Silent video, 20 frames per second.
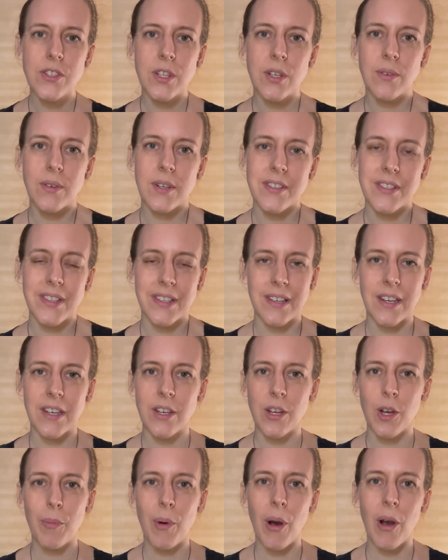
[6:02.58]
the crystal in
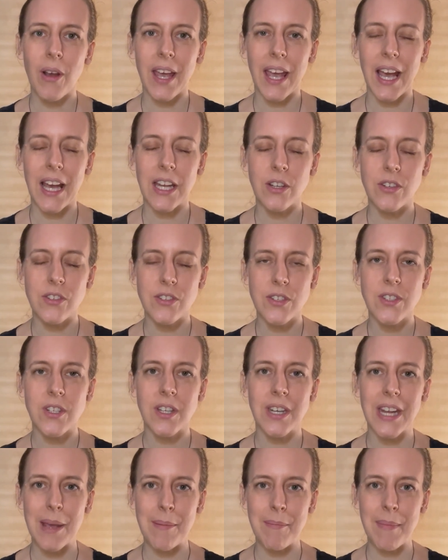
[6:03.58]
your pocket, and you're just
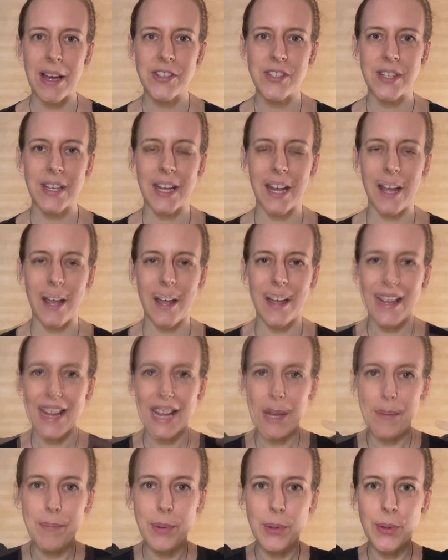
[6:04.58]
going to imagine like
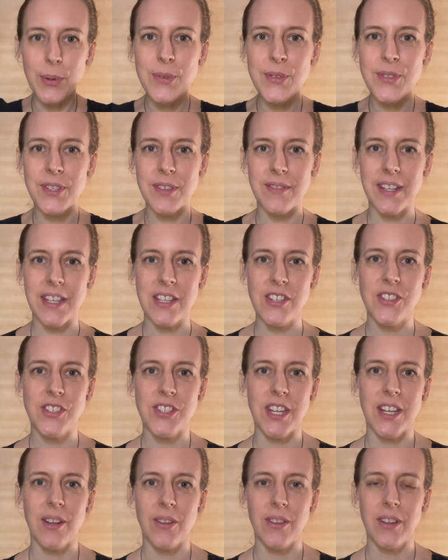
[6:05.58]
a boost of this
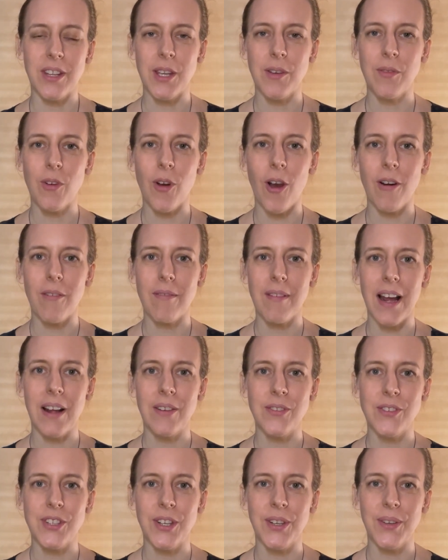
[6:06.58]
shield that you've got
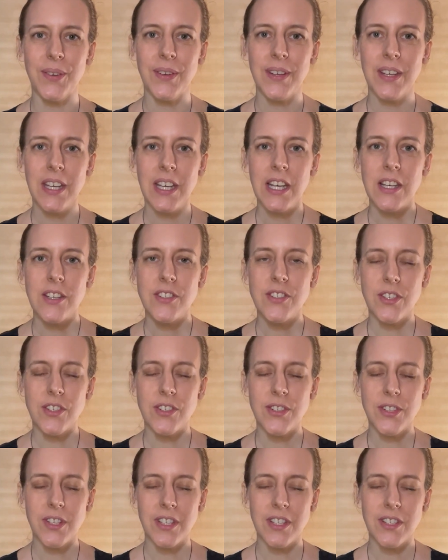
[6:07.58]
around you. So you're
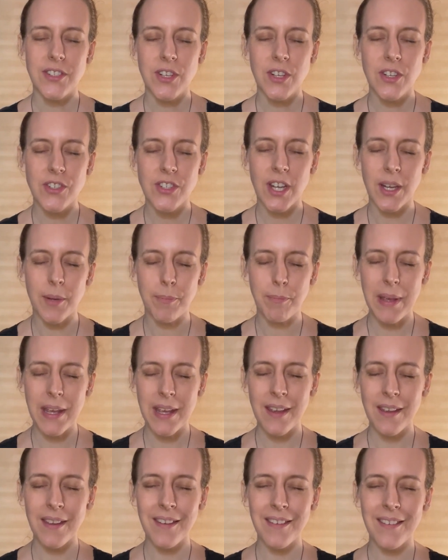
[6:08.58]
just going to touch it and
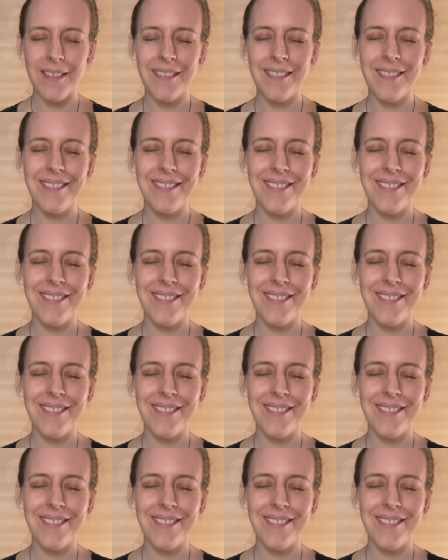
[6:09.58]
ping,